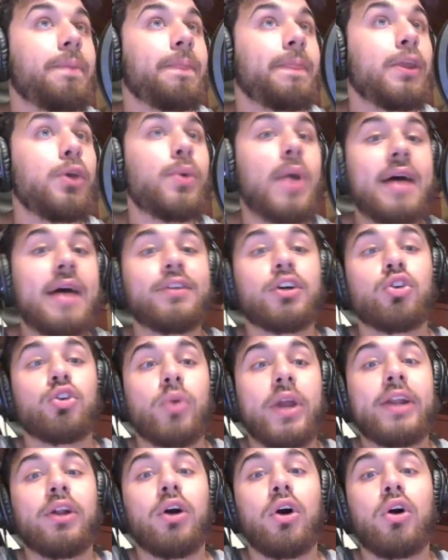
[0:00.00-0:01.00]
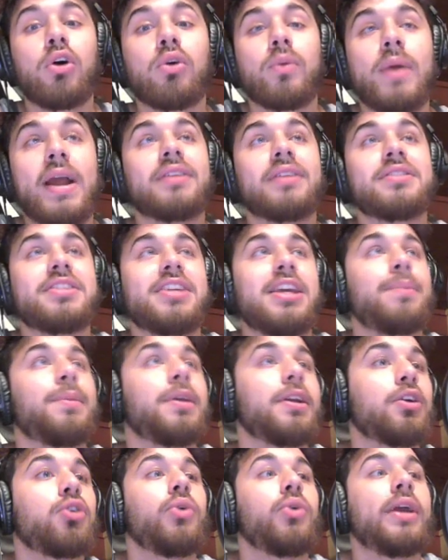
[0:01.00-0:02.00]
you have a great all-around team and
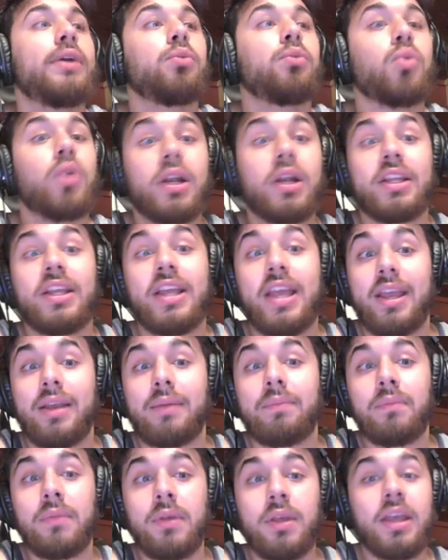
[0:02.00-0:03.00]
a great run game.